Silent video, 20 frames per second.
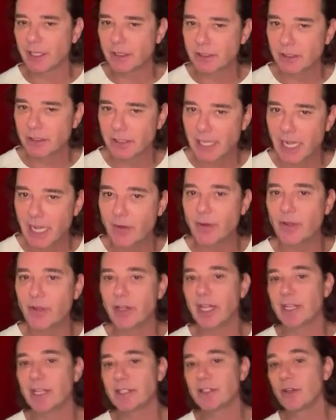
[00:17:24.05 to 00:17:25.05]
So now we got
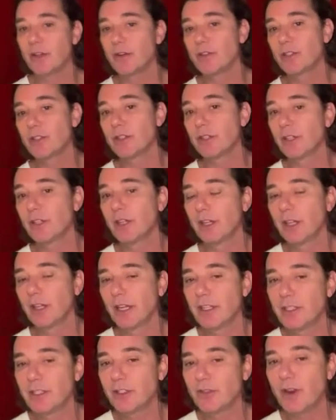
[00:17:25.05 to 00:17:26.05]
that. So it
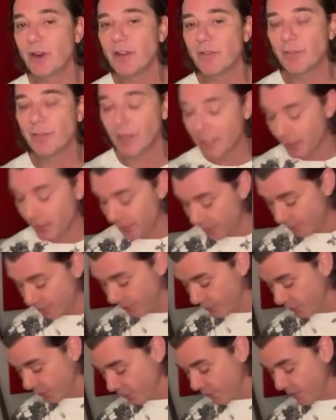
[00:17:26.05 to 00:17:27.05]
was a great feeling.
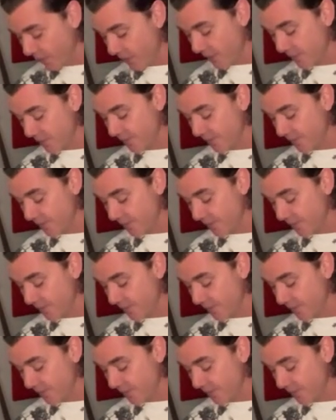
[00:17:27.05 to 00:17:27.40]
It's good fun.